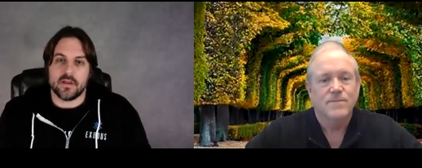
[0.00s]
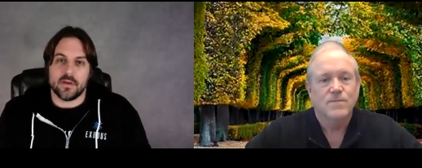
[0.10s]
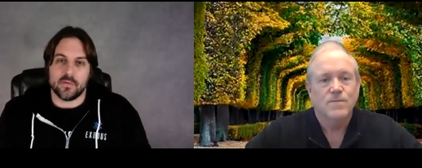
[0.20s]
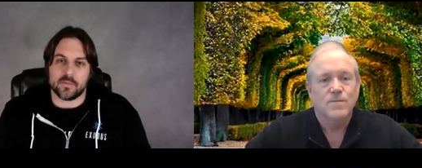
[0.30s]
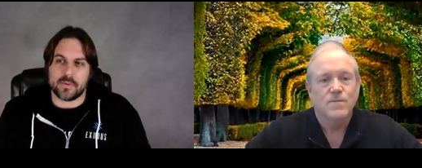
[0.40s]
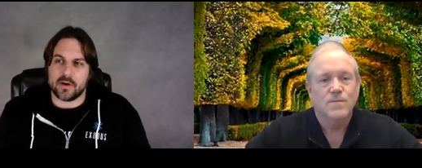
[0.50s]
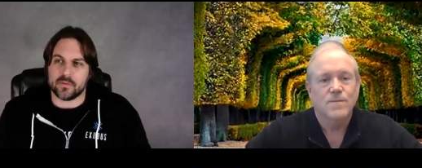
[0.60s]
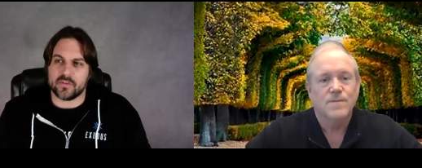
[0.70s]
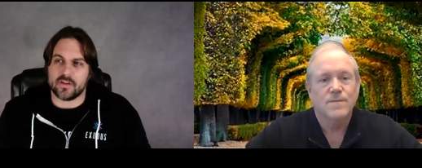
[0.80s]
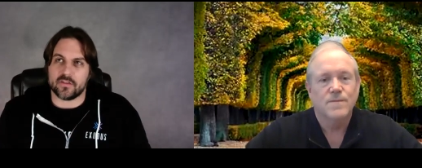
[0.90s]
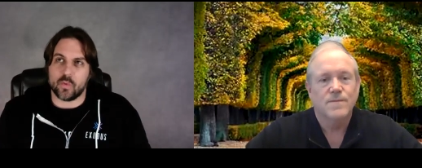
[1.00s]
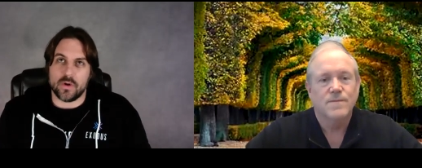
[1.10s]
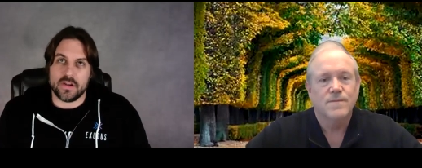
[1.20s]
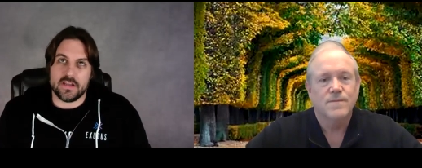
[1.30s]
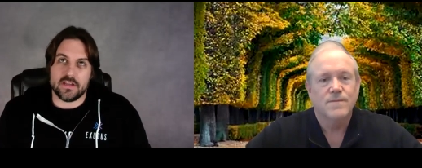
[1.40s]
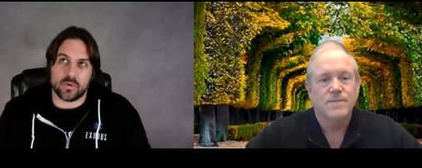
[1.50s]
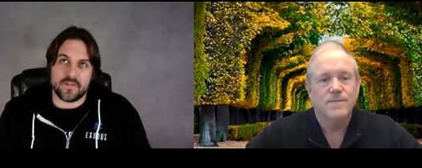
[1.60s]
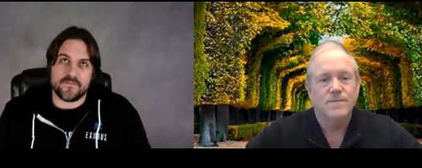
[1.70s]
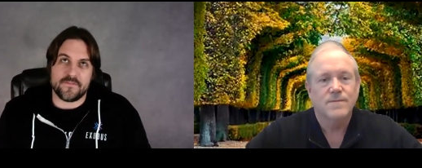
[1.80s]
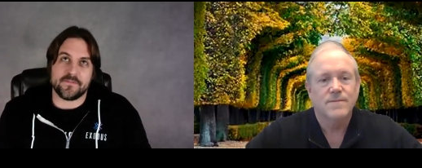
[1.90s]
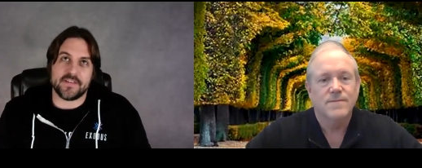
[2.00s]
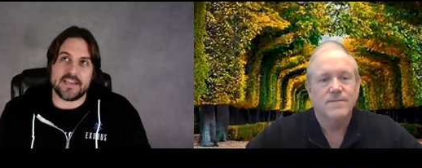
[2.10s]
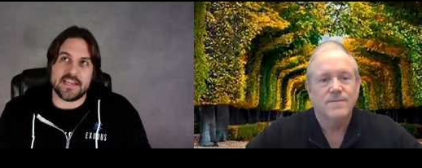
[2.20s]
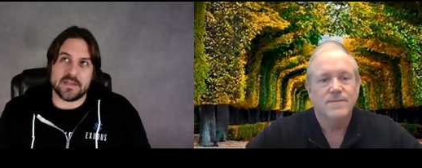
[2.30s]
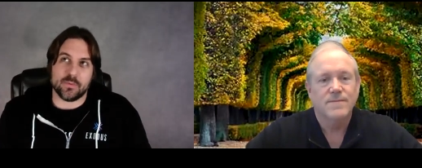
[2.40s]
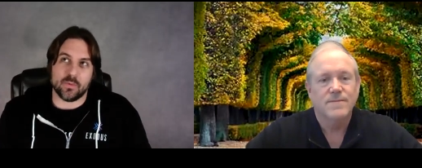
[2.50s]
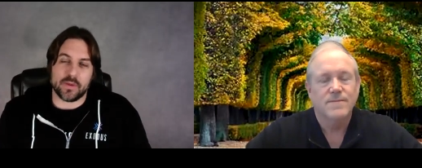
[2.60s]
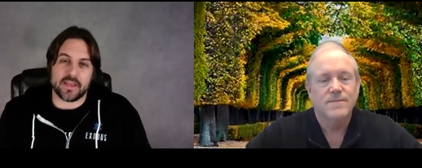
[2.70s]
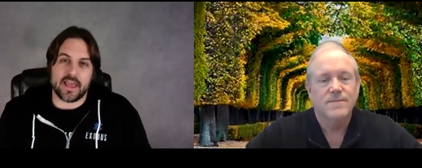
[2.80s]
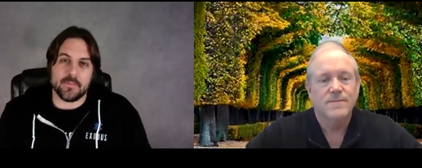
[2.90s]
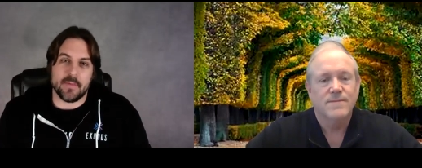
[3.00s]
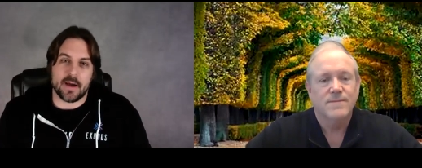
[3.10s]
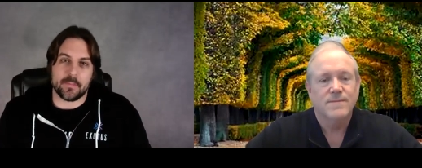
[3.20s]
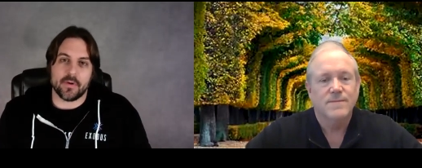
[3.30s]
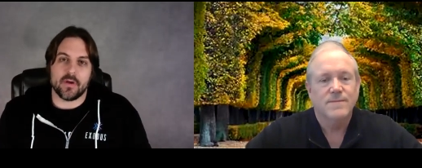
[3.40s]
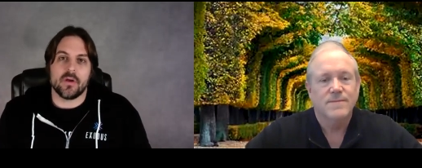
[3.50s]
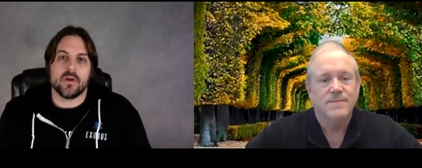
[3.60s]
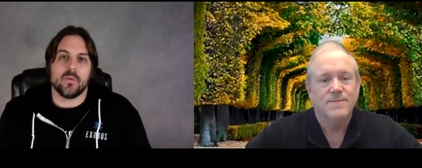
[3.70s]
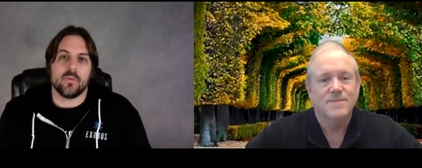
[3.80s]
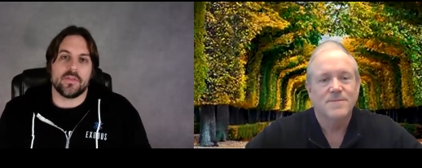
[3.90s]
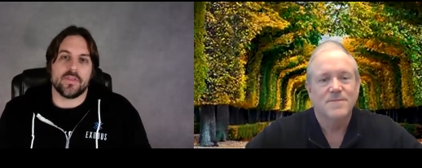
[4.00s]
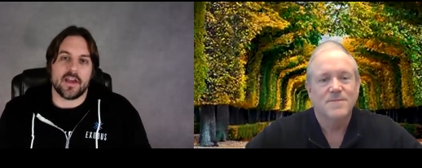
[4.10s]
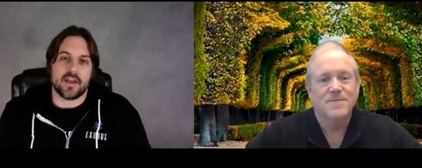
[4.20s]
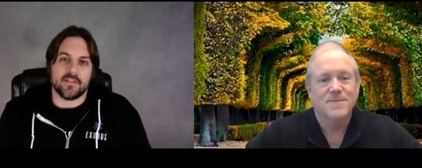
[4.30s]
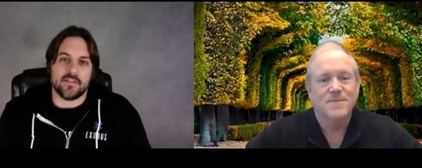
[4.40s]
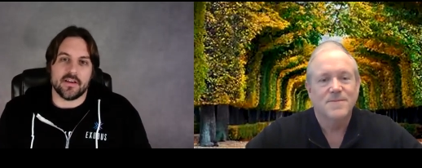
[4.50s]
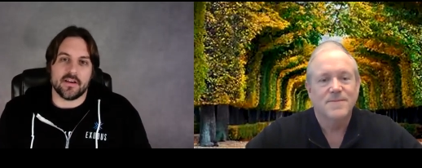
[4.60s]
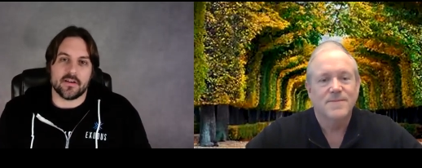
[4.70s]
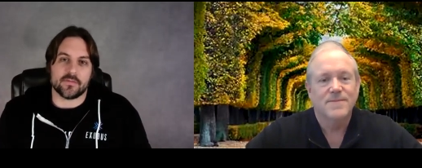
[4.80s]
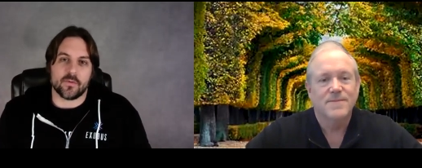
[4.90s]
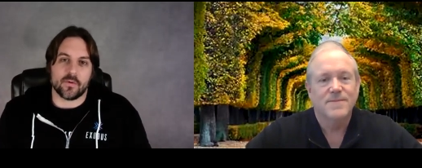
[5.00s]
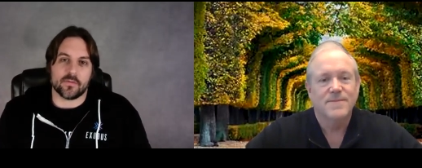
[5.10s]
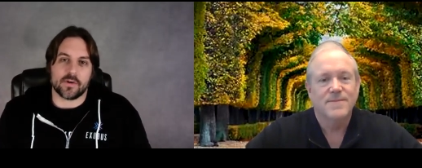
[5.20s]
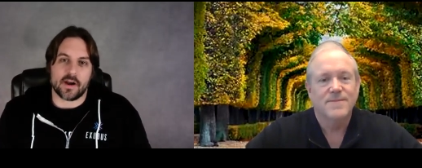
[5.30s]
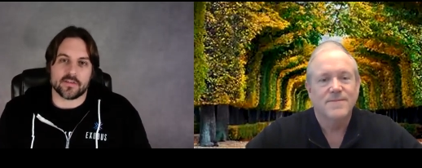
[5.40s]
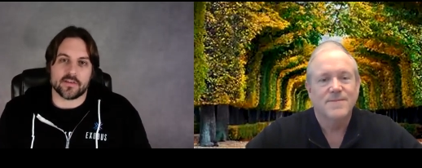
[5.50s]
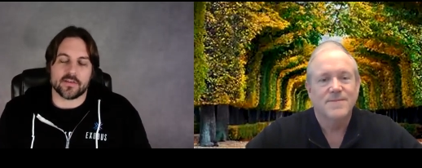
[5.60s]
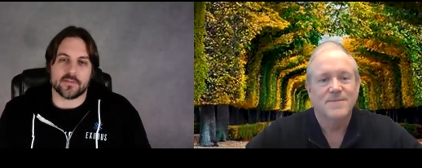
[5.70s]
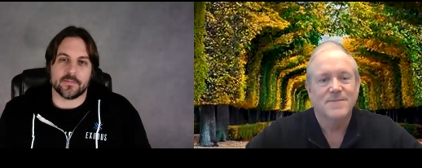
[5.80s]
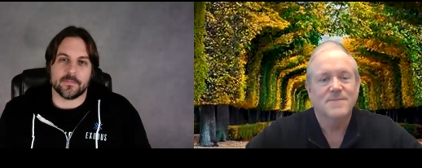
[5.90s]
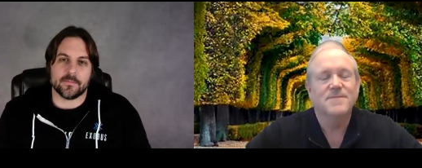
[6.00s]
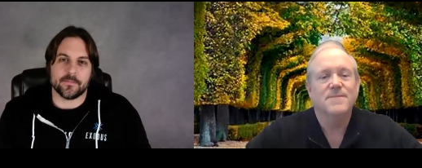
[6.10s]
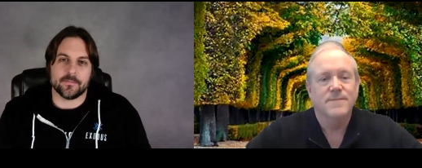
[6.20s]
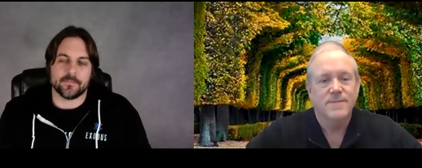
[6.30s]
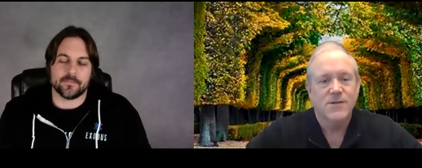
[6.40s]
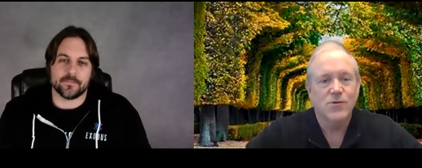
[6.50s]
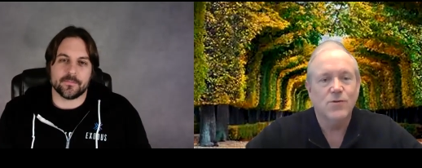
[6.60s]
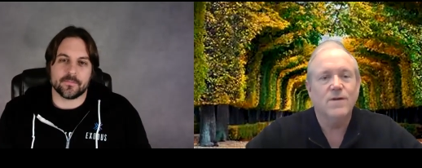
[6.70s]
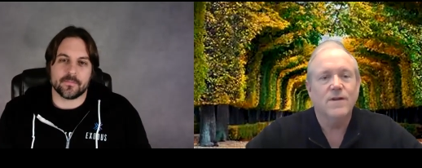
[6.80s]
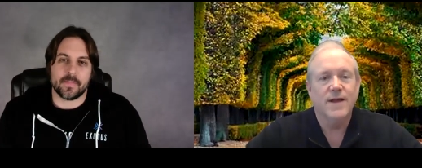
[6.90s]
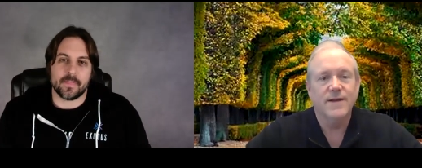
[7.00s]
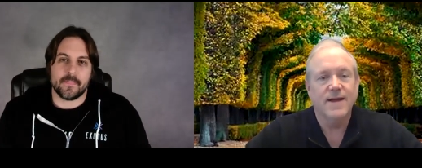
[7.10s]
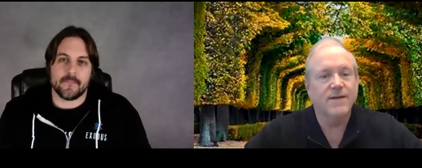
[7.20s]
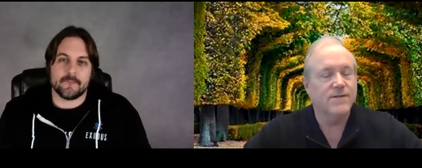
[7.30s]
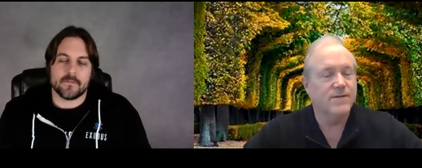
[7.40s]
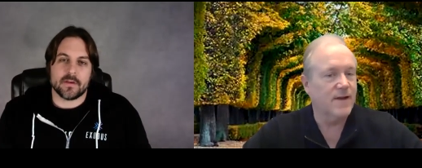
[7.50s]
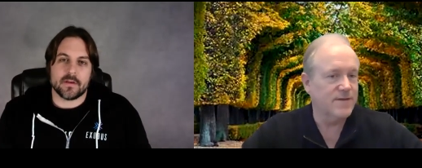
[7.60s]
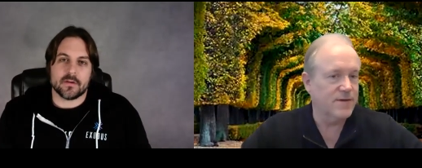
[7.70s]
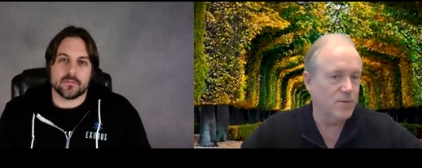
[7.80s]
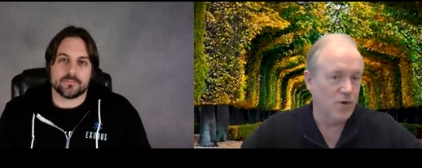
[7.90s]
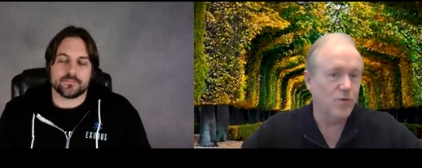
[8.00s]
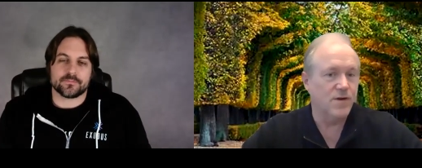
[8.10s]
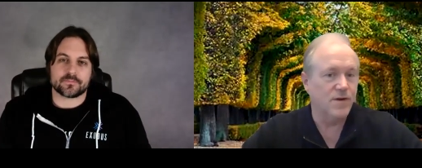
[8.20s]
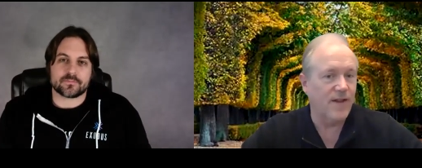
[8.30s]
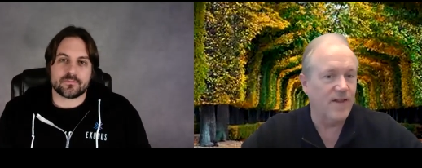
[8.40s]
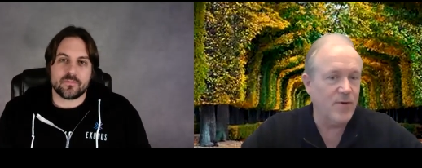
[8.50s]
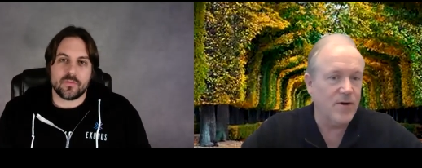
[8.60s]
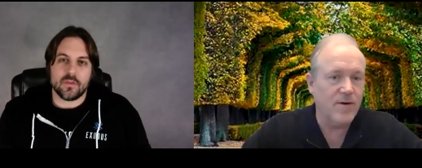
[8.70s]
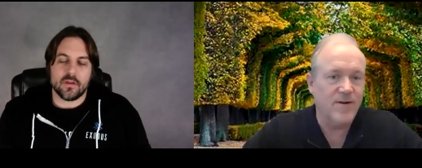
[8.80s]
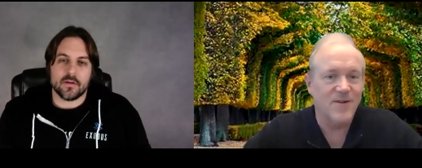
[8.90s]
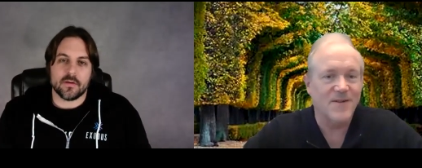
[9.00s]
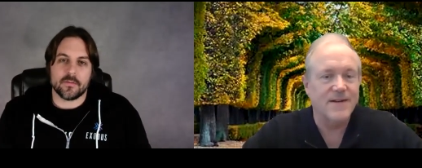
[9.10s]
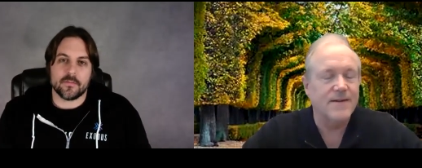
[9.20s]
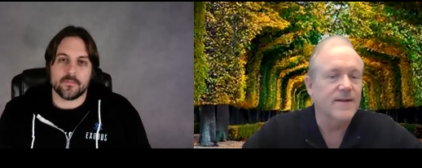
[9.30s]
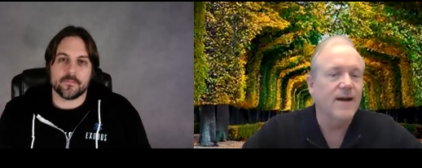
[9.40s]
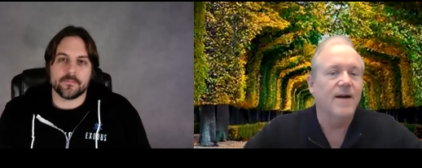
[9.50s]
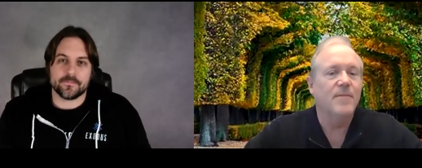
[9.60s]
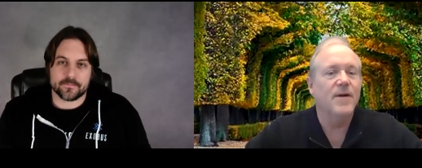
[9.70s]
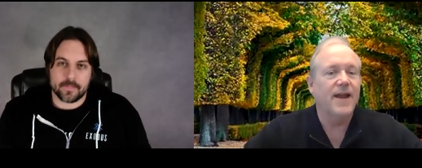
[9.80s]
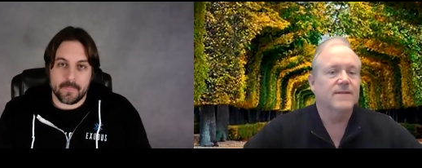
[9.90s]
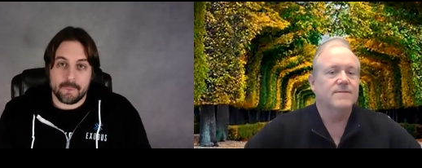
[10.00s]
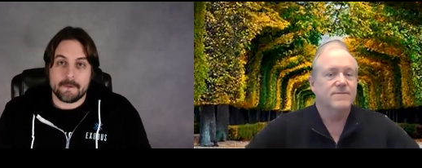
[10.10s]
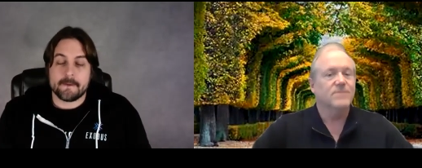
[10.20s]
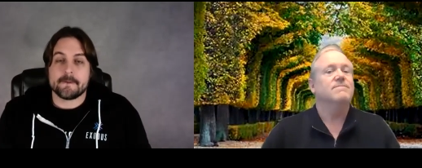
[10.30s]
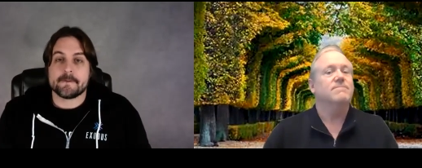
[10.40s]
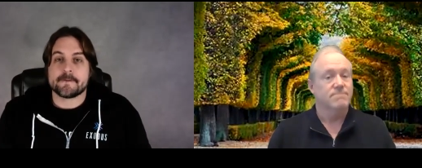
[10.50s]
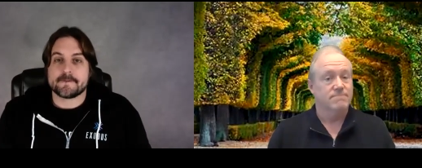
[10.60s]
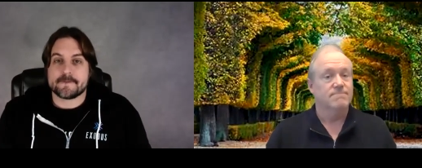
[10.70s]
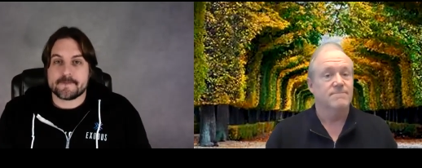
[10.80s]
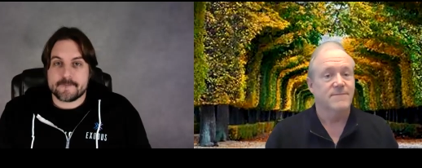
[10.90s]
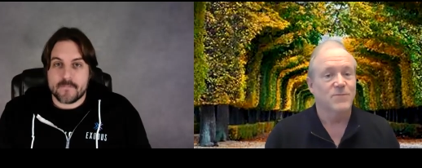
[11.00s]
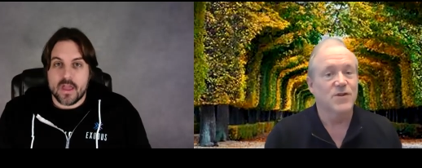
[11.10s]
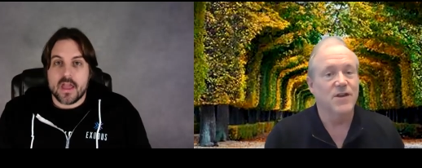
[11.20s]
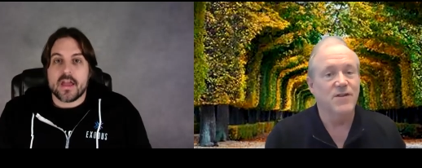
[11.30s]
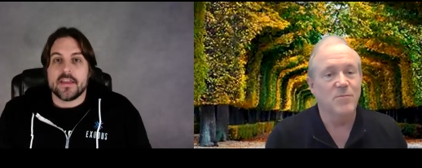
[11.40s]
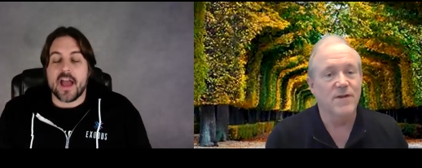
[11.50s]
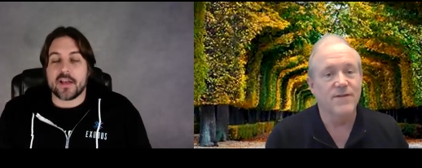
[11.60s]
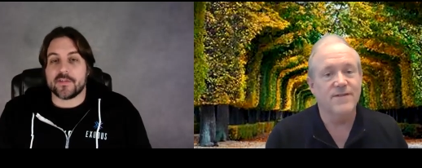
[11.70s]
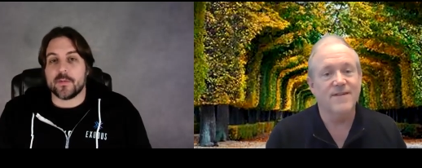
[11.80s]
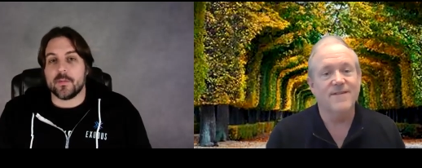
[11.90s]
Speaker 1: it was about uh, 20 2015 when we came up with the idea for for exodus
Speaker 2: hmm. cool and and as a were you a developer or um and i when in your yes. previous